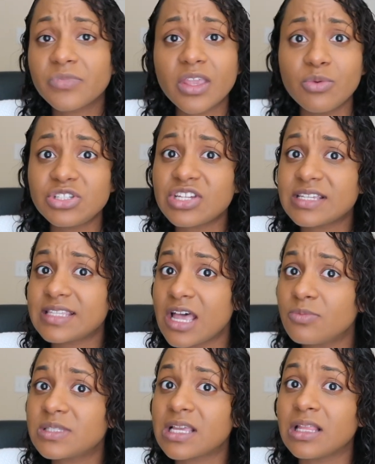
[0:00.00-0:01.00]
which has
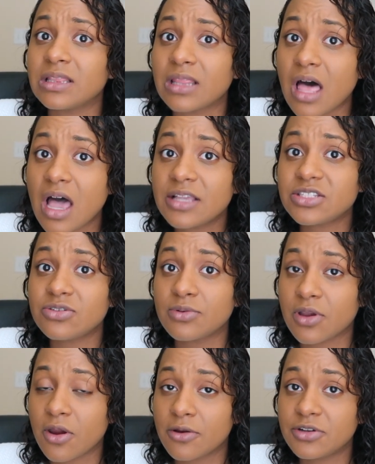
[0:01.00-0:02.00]
helped a lot to
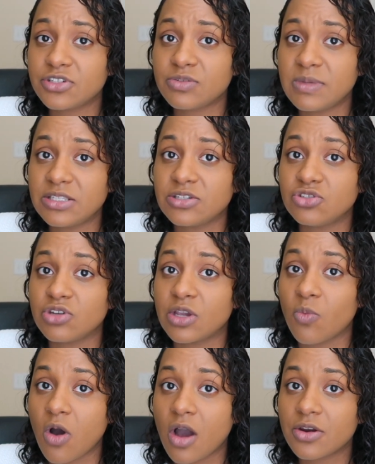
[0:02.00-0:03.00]
encourage me to
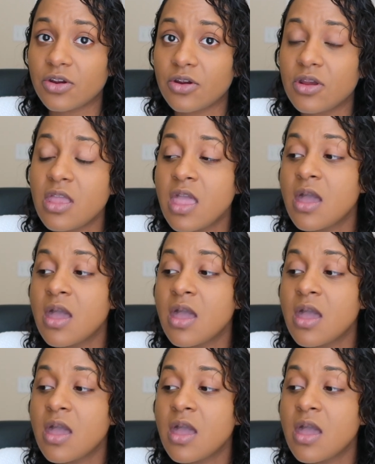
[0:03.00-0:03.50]
drink water.